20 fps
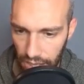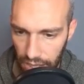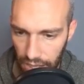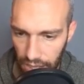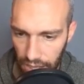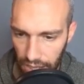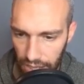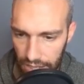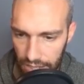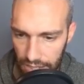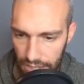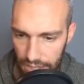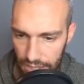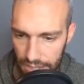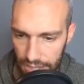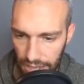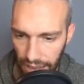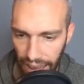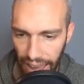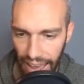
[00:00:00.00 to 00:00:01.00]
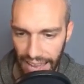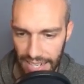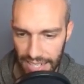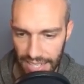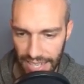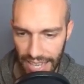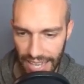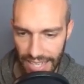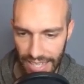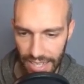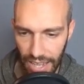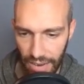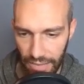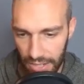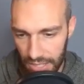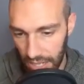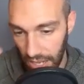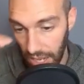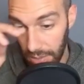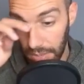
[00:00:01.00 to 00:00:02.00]
is at Kate every
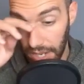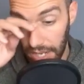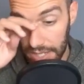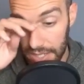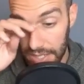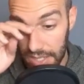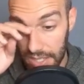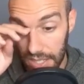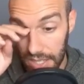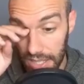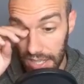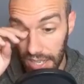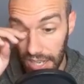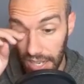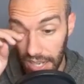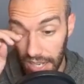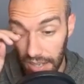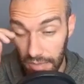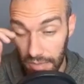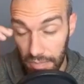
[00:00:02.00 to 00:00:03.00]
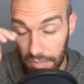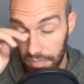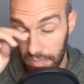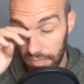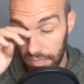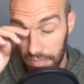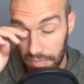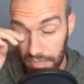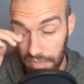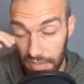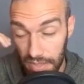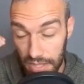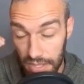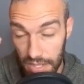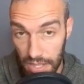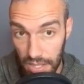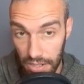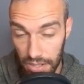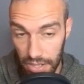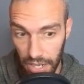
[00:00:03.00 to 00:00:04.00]
time I see
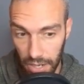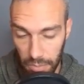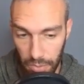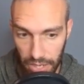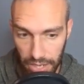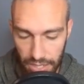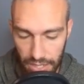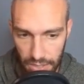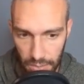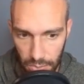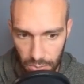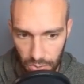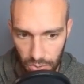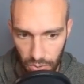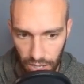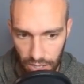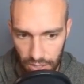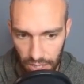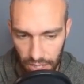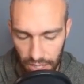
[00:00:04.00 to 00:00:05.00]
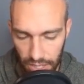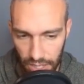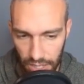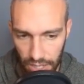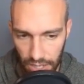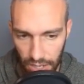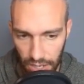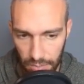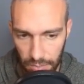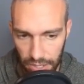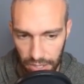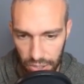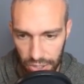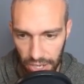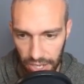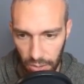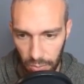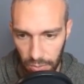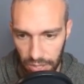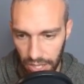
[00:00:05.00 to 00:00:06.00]
their name written as like on my
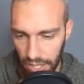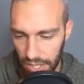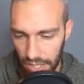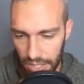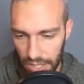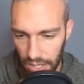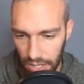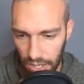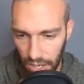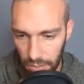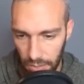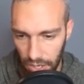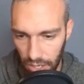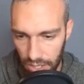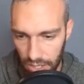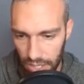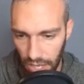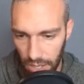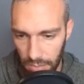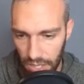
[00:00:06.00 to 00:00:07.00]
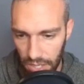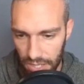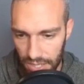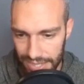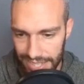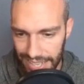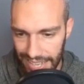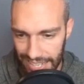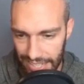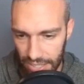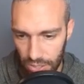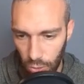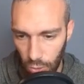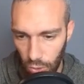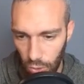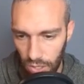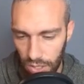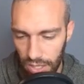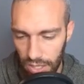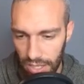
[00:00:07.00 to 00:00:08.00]
channel when because they comment all the time is Kate's
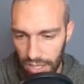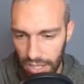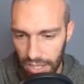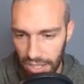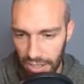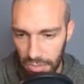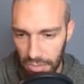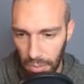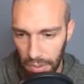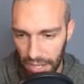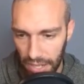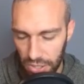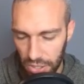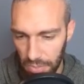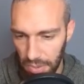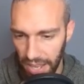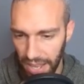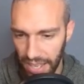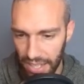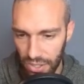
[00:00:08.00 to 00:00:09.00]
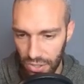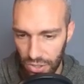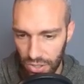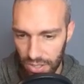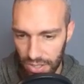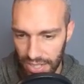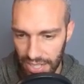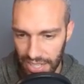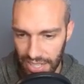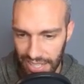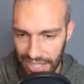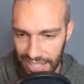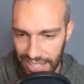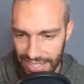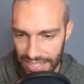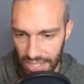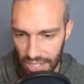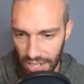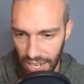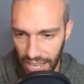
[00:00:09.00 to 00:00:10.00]
Cole, but Patchy Pack
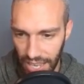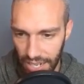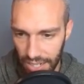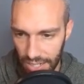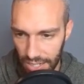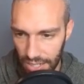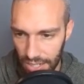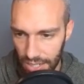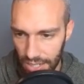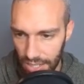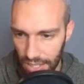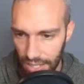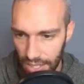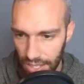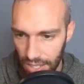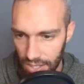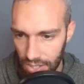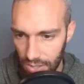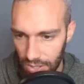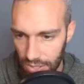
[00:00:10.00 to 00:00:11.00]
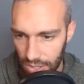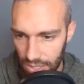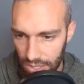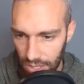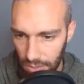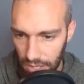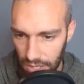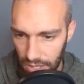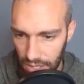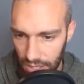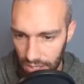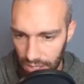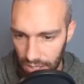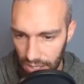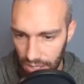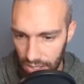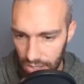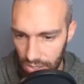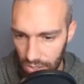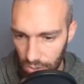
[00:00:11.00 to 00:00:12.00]
is their header.
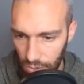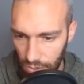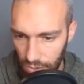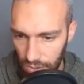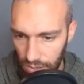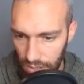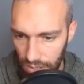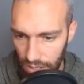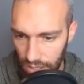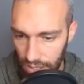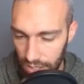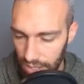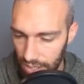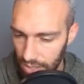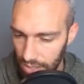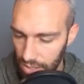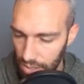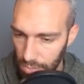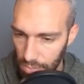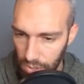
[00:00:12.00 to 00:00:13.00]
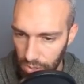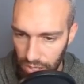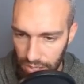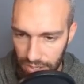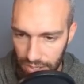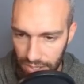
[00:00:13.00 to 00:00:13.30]
So oh boy,